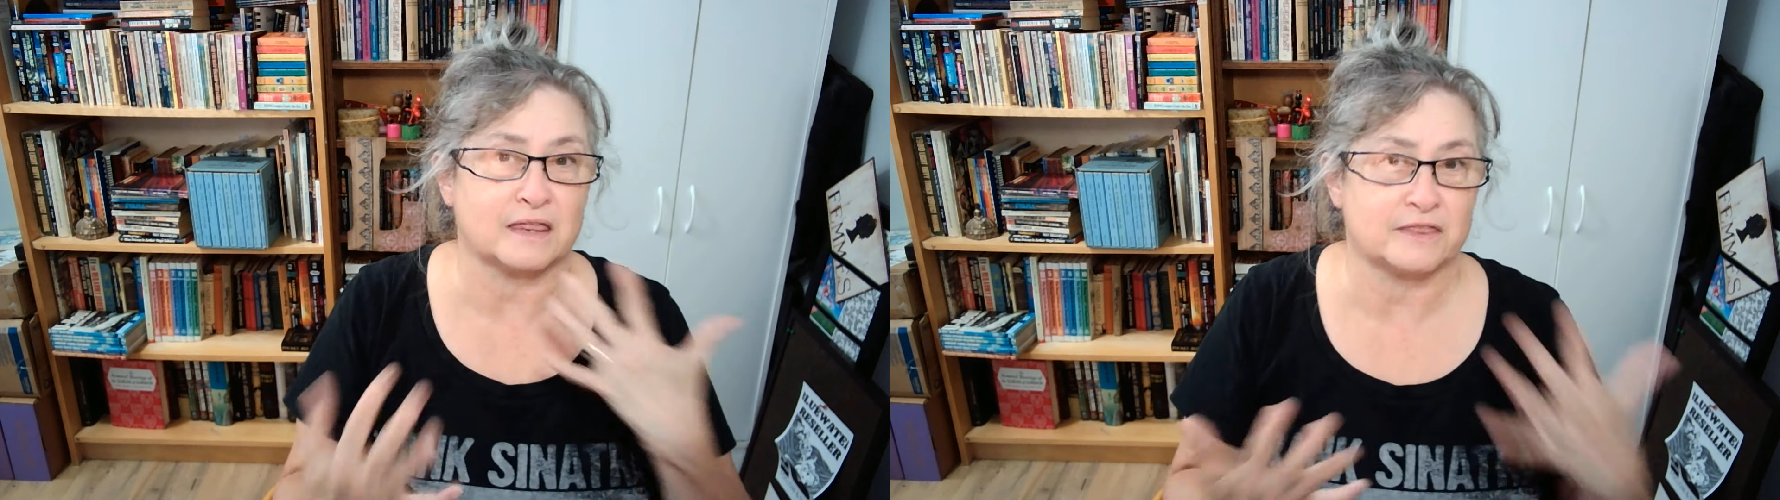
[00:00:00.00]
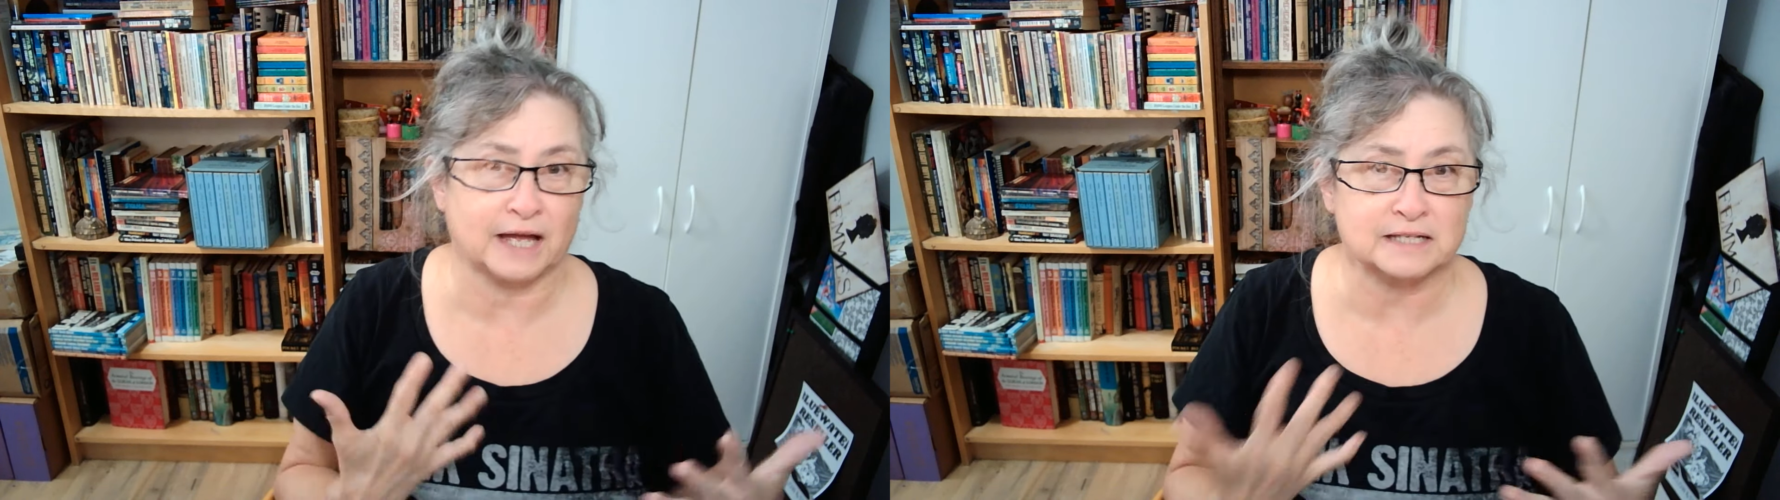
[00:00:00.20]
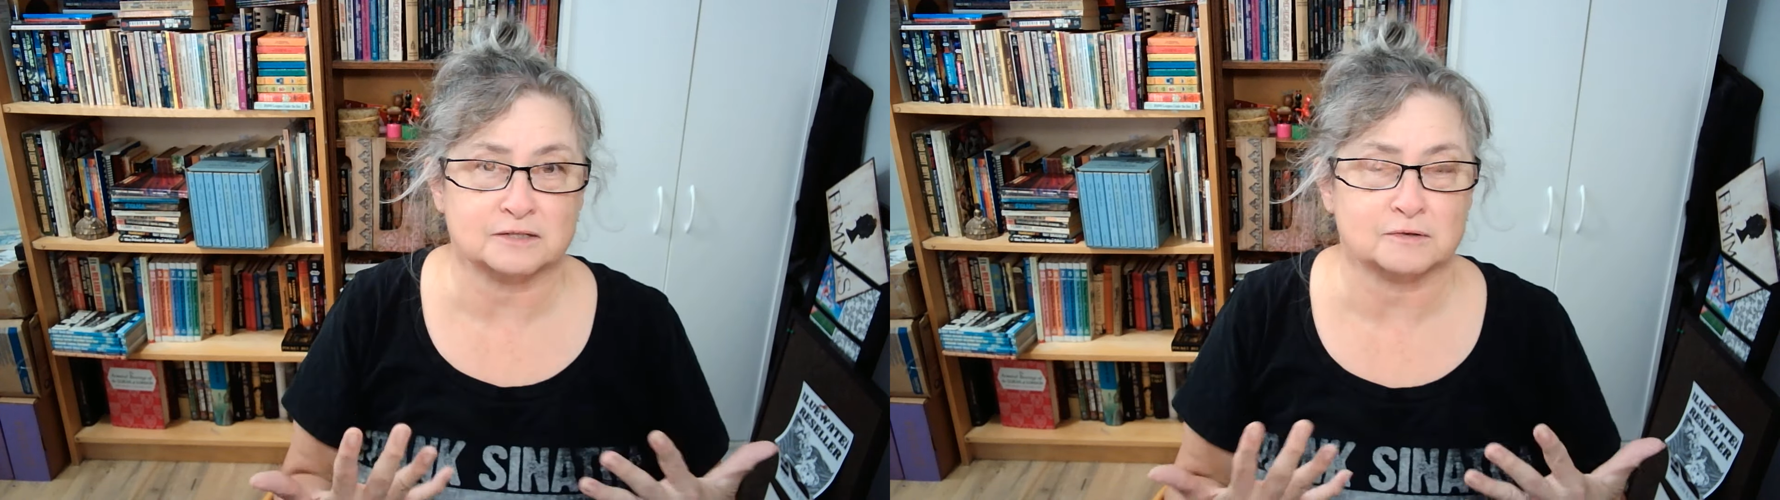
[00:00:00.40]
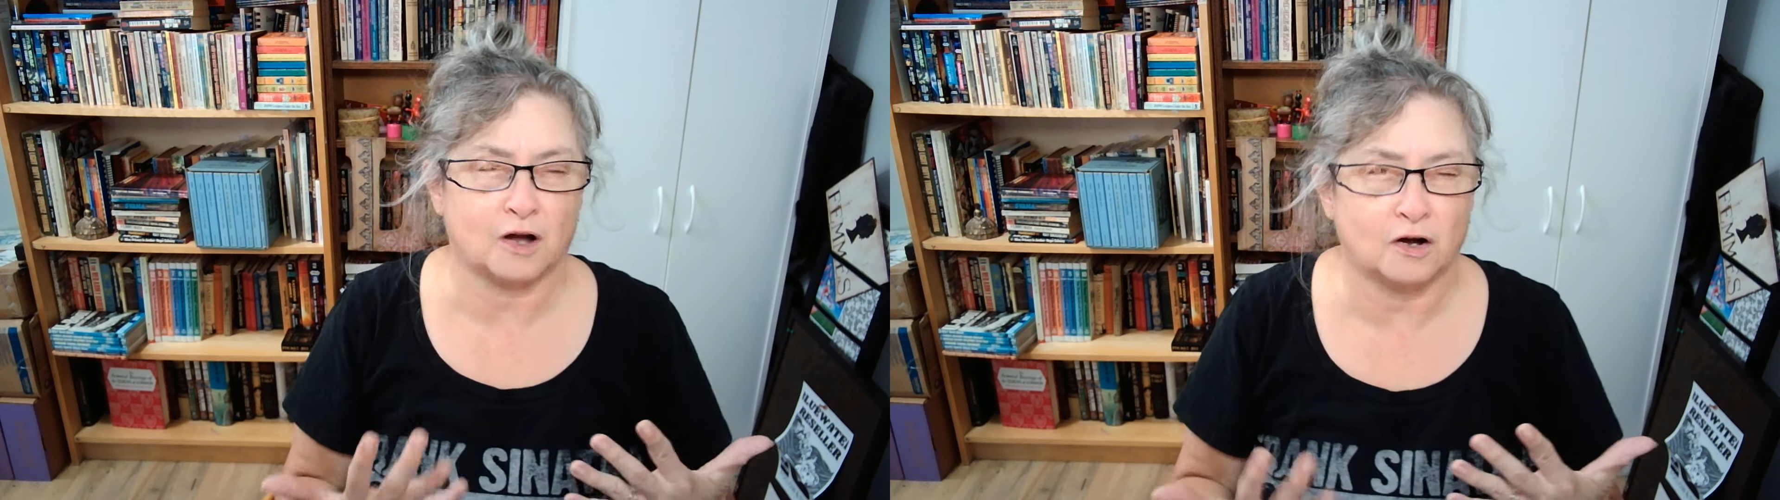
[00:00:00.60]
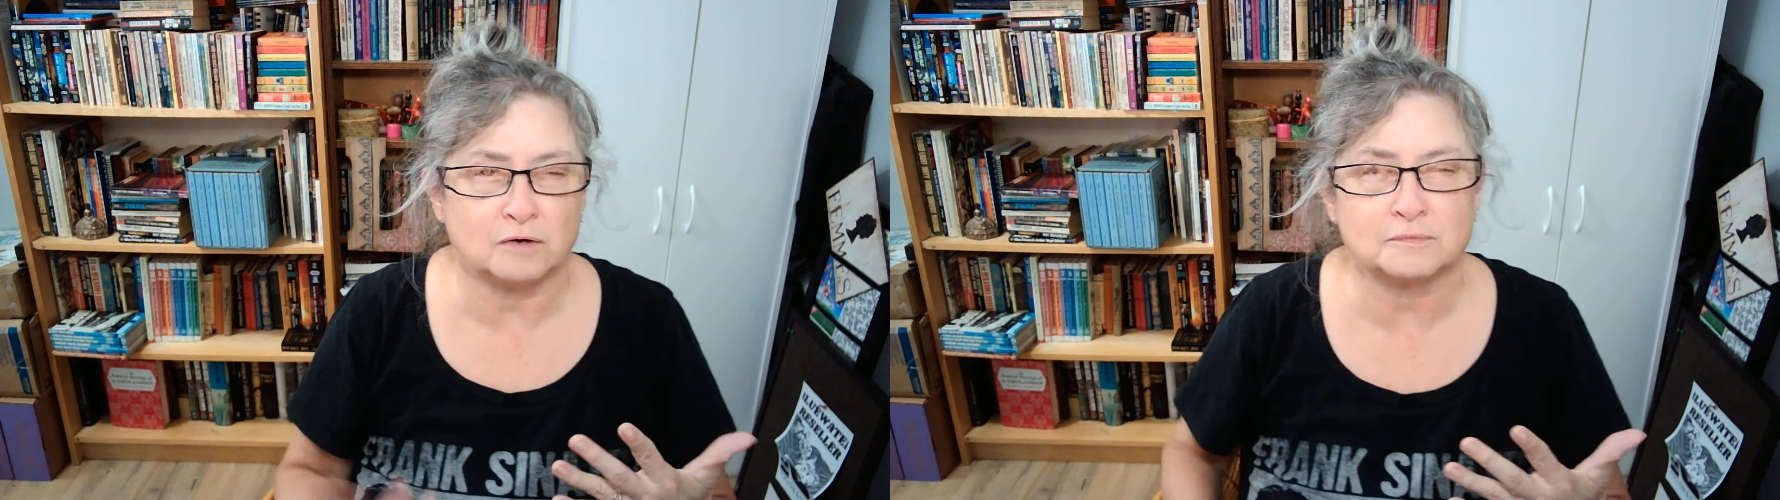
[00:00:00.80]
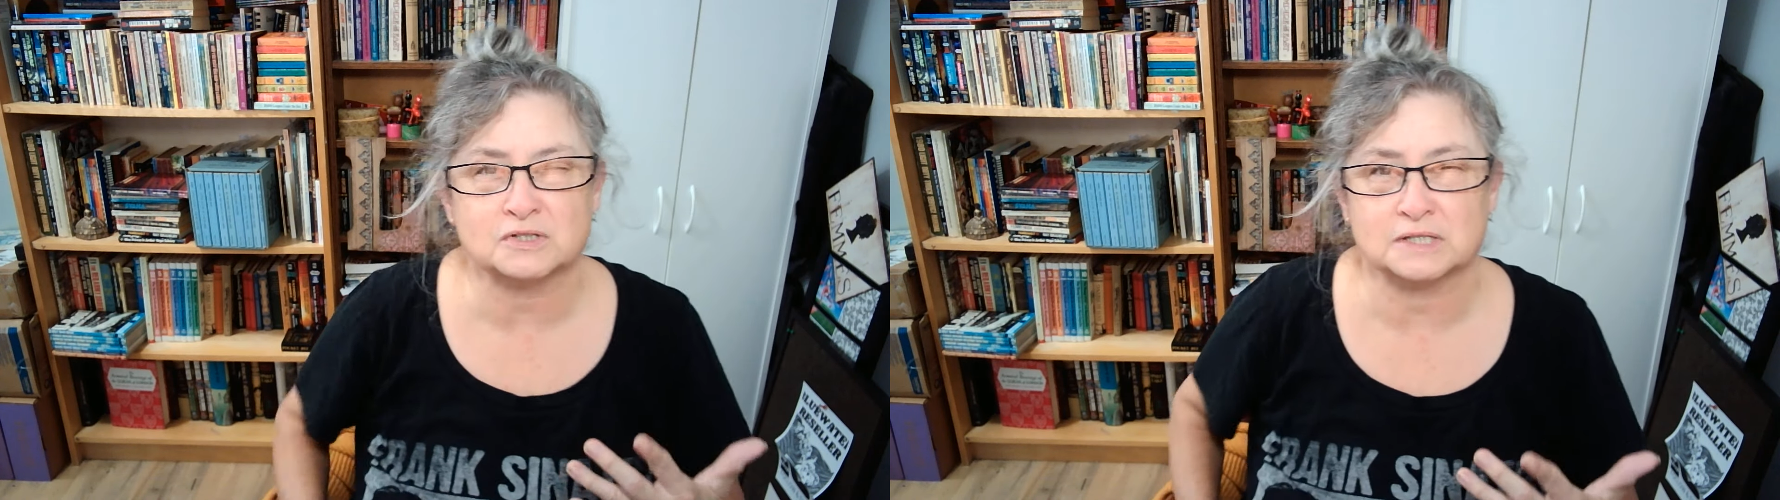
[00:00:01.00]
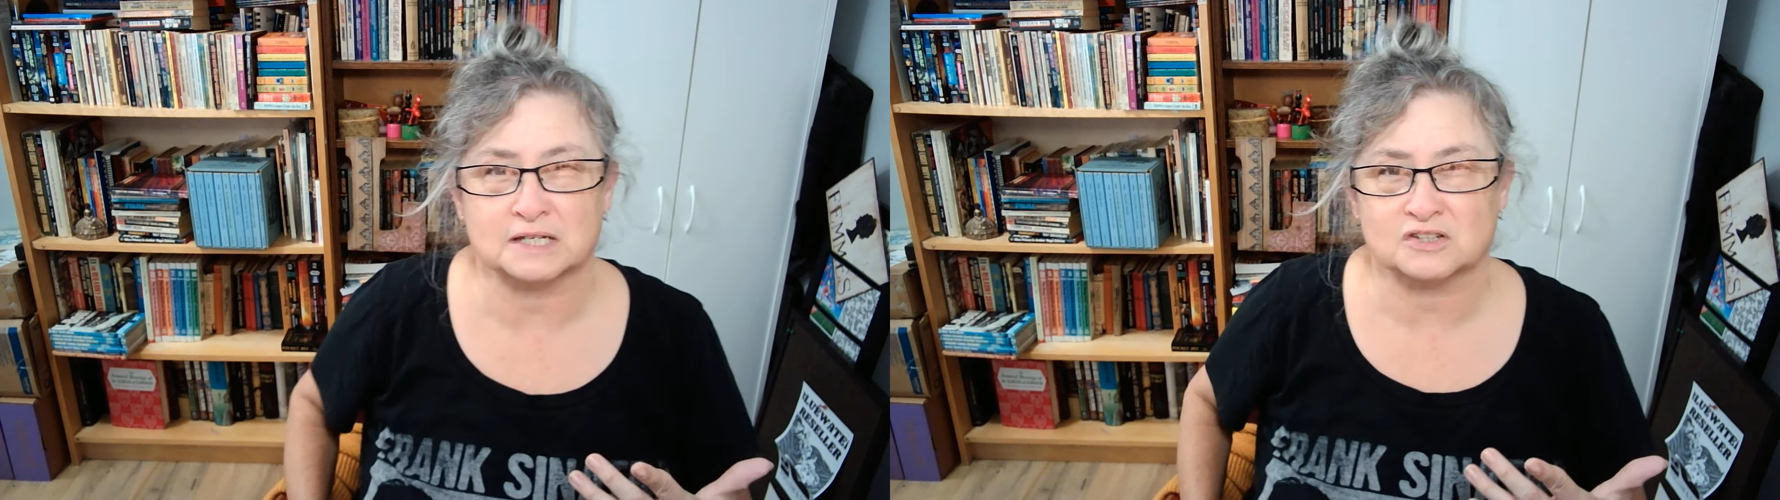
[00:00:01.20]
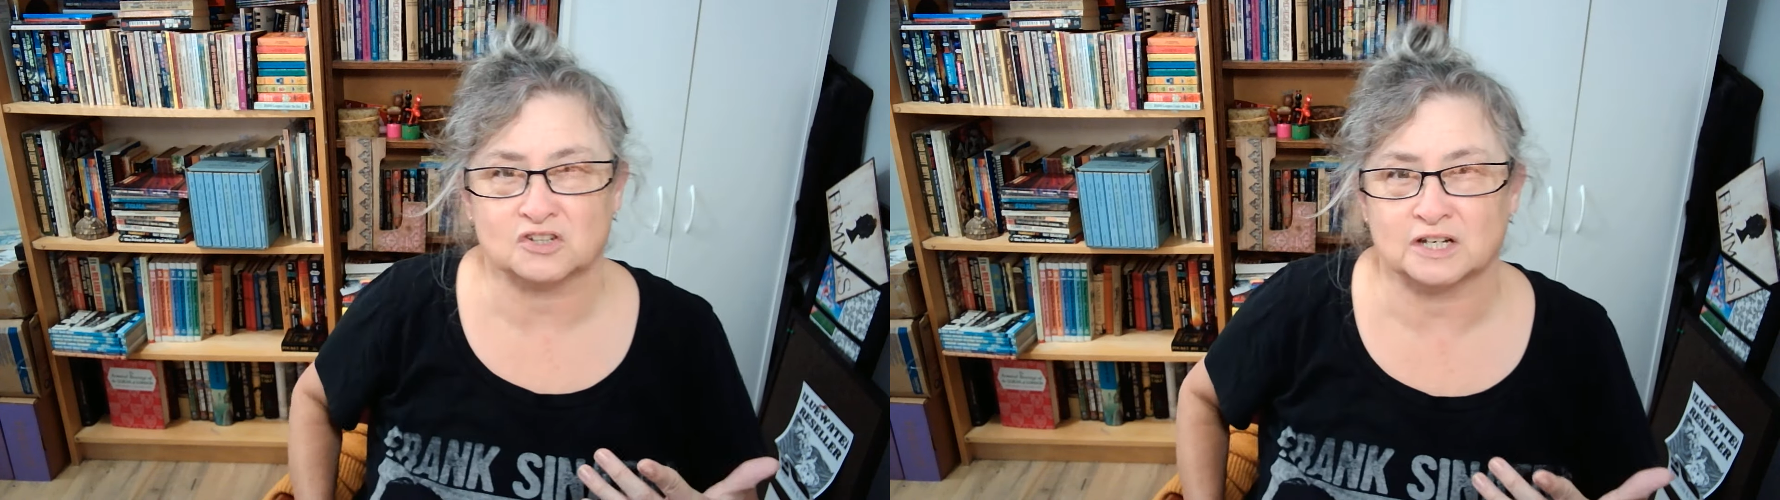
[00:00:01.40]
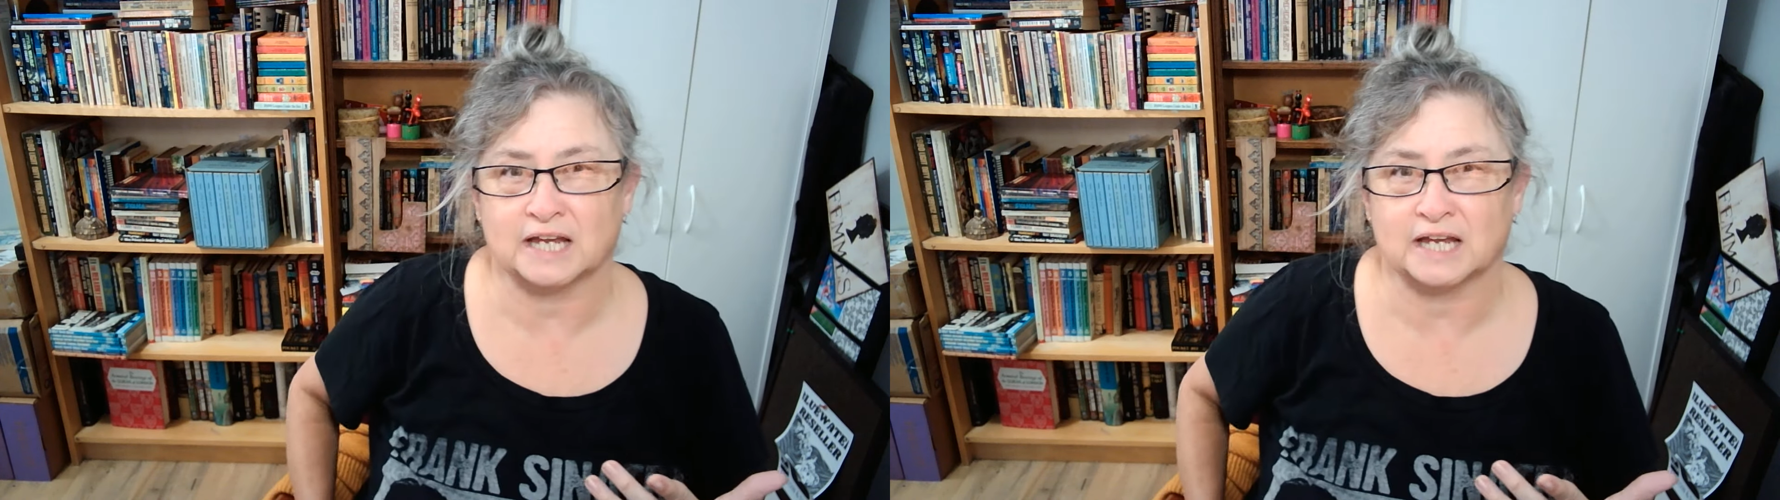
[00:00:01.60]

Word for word: that's almost as good